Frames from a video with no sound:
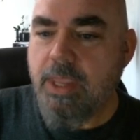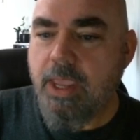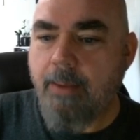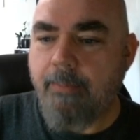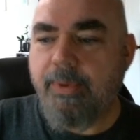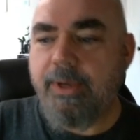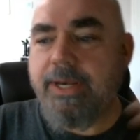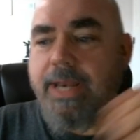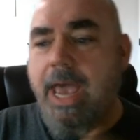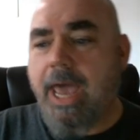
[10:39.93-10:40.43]

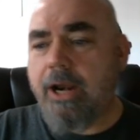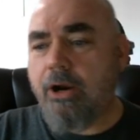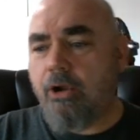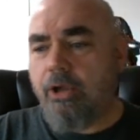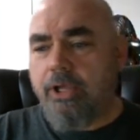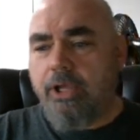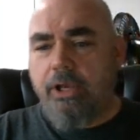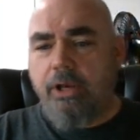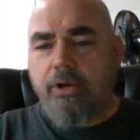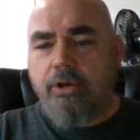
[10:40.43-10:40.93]
But not
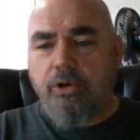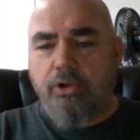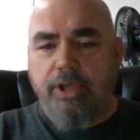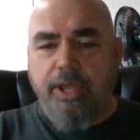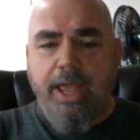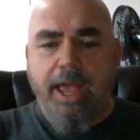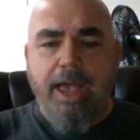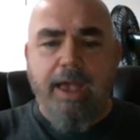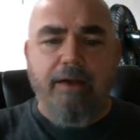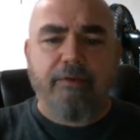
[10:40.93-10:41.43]
only do
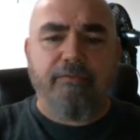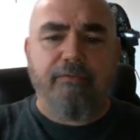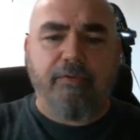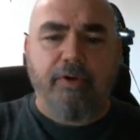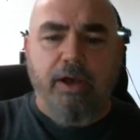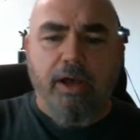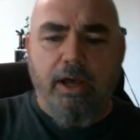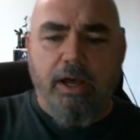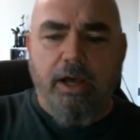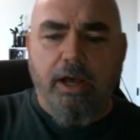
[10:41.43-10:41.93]
they
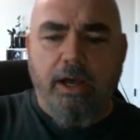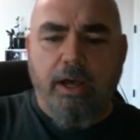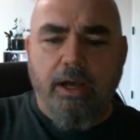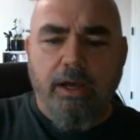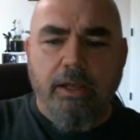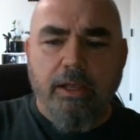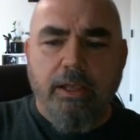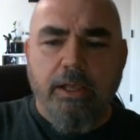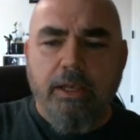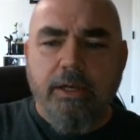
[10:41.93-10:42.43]
have
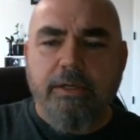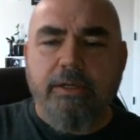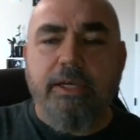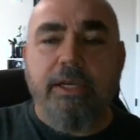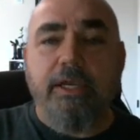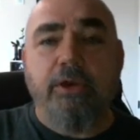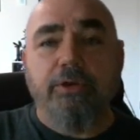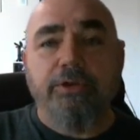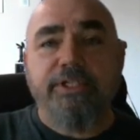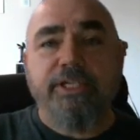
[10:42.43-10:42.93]

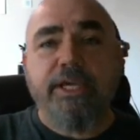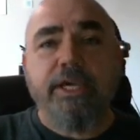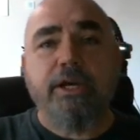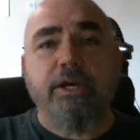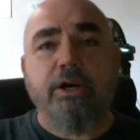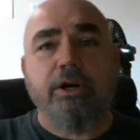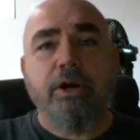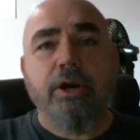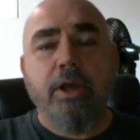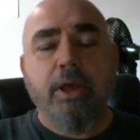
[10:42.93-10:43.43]
deals
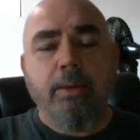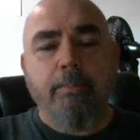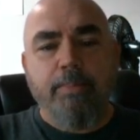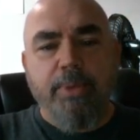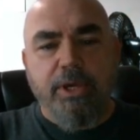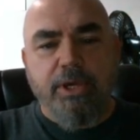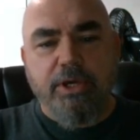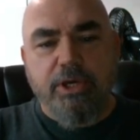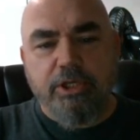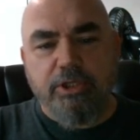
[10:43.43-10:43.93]
here
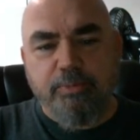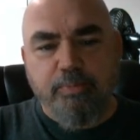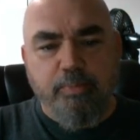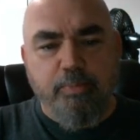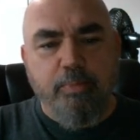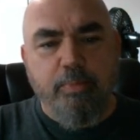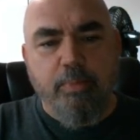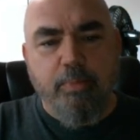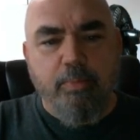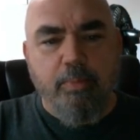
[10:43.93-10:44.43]
because
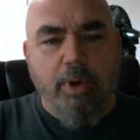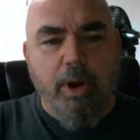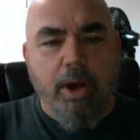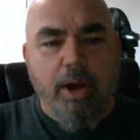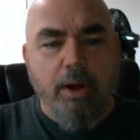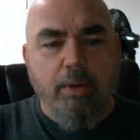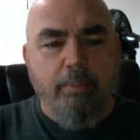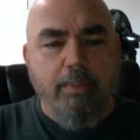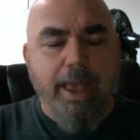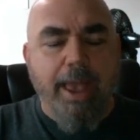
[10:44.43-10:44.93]

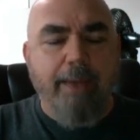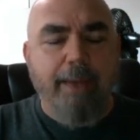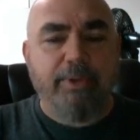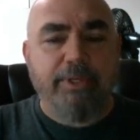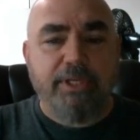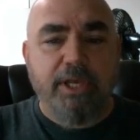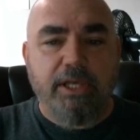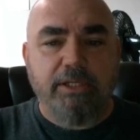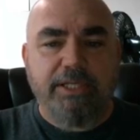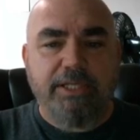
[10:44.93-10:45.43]

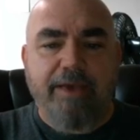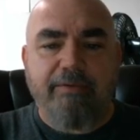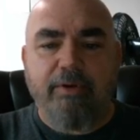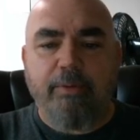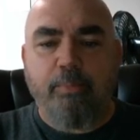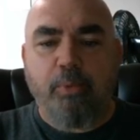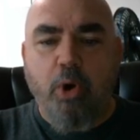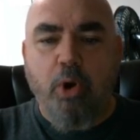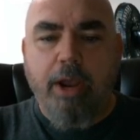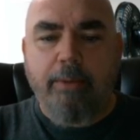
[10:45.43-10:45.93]
Amazon's
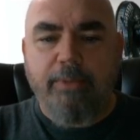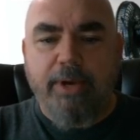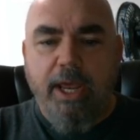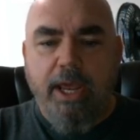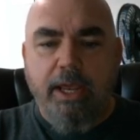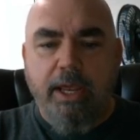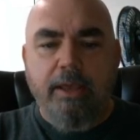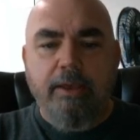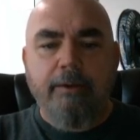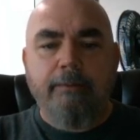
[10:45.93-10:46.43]
having Prime
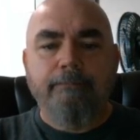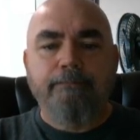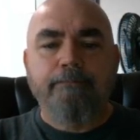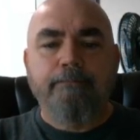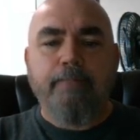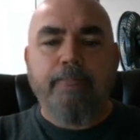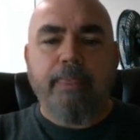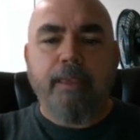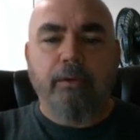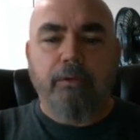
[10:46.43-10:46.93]
Day.
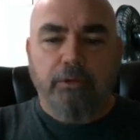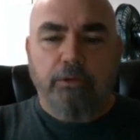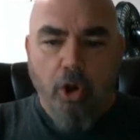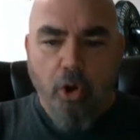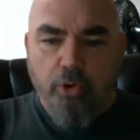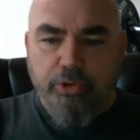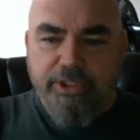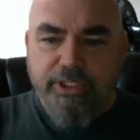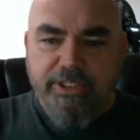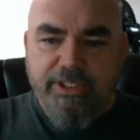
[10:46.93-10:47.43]

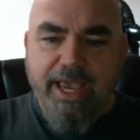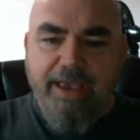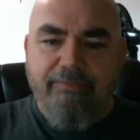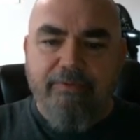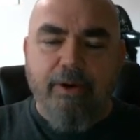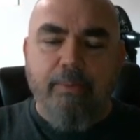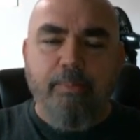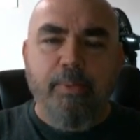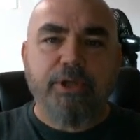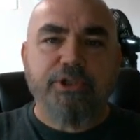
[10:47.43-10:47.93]
Lowe's is
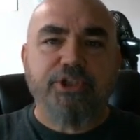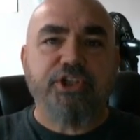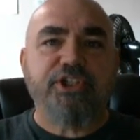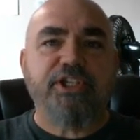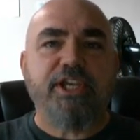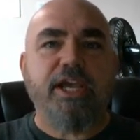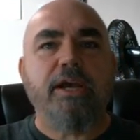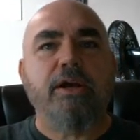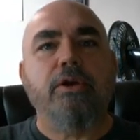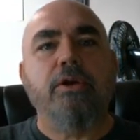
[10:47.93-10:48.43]
having a bunch of
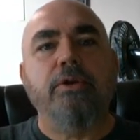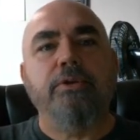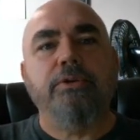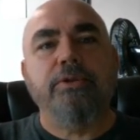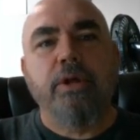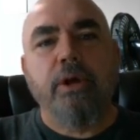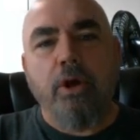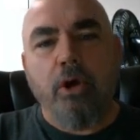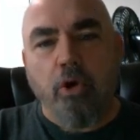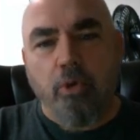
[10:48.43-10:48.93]

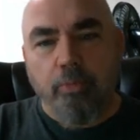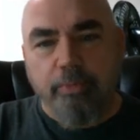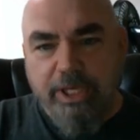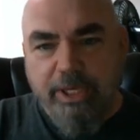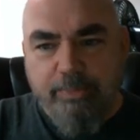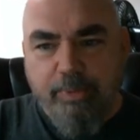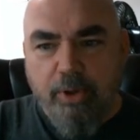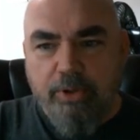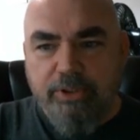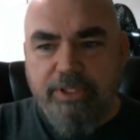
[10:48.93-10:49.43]
sales. Home
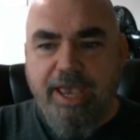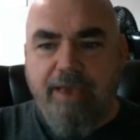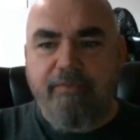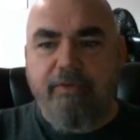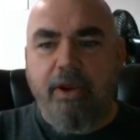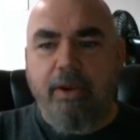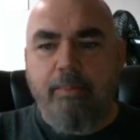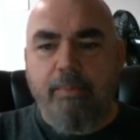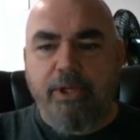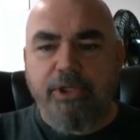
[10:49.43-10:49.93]
Depot's
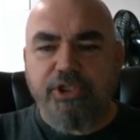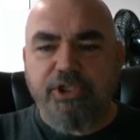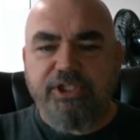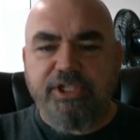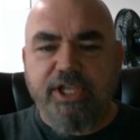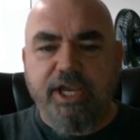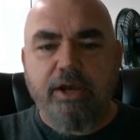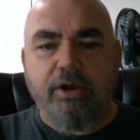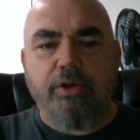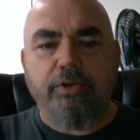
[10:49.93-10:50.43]
having a bunch of
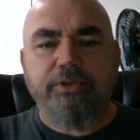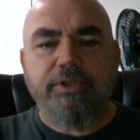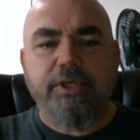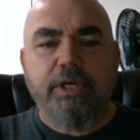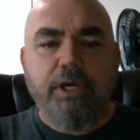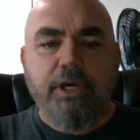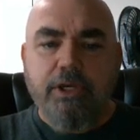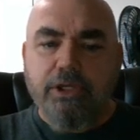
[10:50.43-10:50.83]
sales.